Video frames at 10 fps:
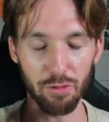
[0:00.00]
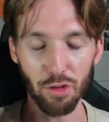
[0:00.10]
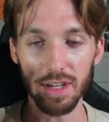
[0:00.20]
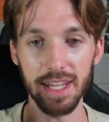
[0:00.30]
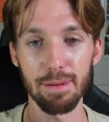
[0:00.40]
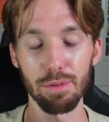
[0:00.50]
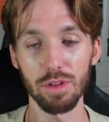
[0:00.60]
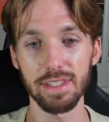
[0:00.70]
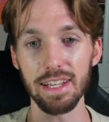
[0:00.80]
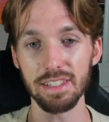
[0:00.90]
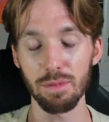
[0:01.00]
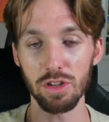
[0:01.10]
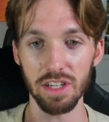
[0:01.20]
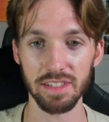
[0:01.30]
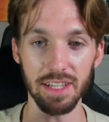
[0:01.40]
for example, say
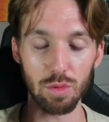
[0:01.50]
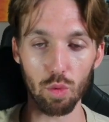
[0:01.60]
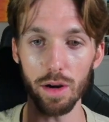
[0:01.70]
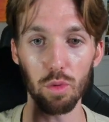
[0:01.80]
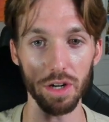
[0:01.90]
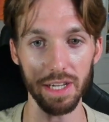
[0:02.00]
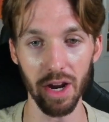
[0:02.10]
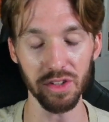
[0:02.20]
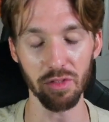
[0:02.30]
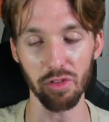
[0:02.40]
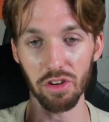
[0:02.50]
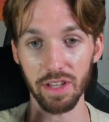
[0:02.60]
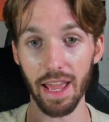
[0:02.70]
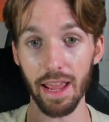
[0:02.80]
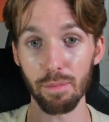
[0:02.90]
someone just needs one more character for their
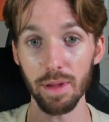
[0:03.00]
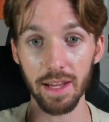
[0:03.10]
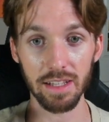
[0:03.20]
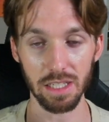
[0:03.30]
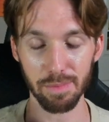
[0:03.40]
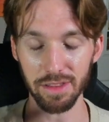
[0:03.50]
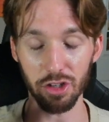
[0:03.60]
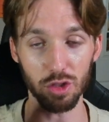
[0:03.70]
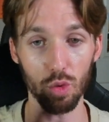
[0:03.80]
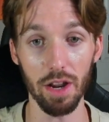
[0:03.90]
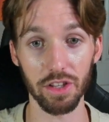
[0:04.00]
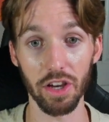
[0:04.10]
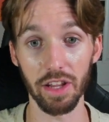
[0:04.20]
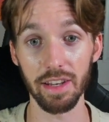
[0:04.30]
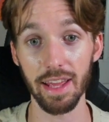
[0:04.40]
game to make their squad
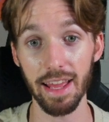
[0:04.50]
good.